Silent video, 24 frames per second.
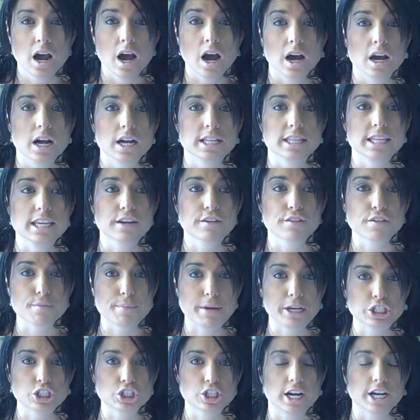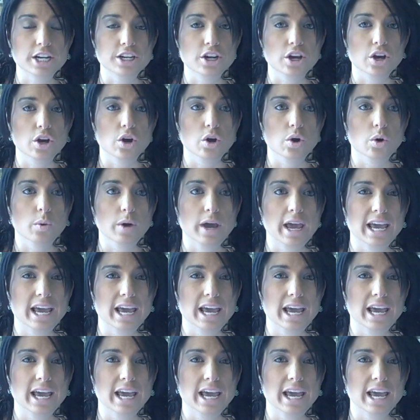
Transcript: uh, the information I know.